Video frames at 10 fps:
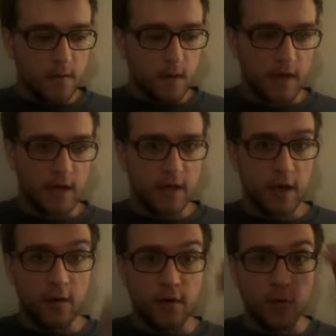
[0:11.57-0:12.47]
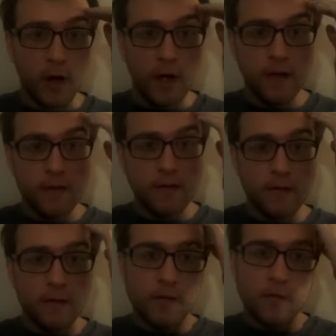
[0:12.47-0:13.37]
I get carried away
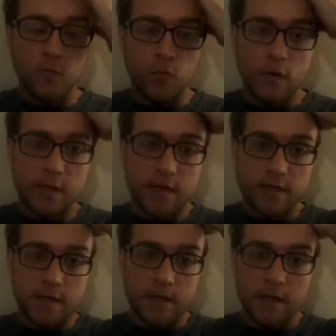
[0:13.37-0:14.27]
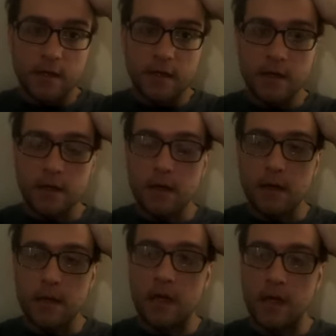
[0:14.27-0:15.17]
really easily,
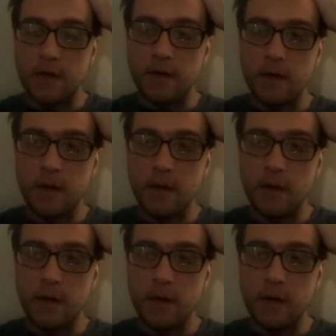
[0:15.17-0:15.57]
and